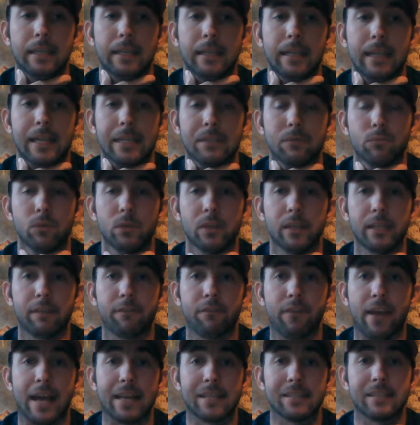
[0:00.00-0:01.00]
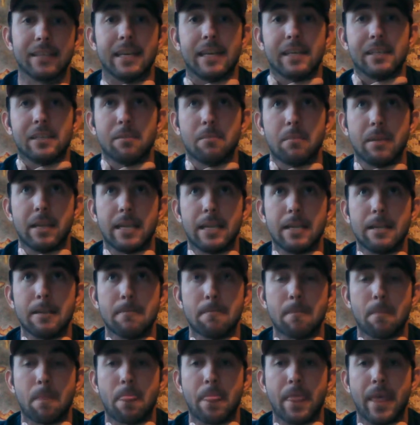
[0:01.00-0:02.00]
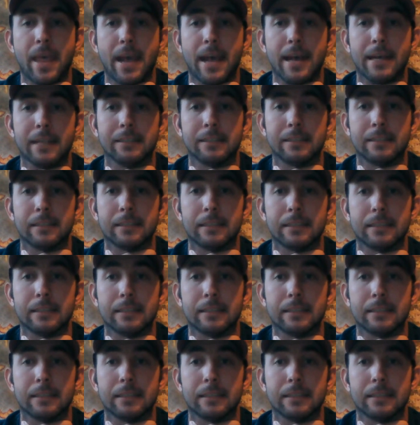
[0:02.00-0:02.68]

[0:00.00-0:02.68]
It's really fascinating to me that